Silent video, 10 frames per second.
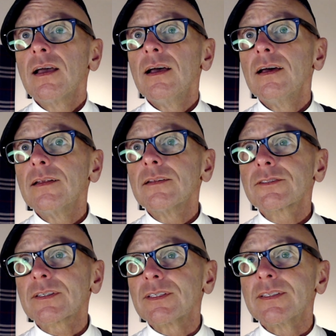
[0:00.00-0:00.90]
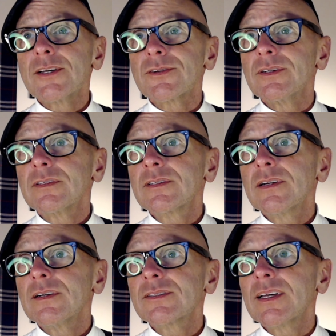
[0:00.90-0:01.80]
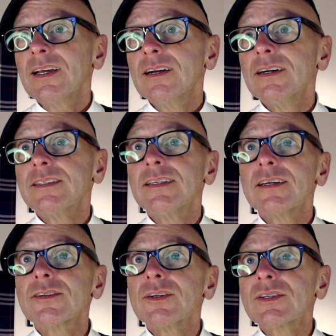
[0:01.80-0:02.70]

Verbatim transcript: and let's look at the desert, Sahara Desert,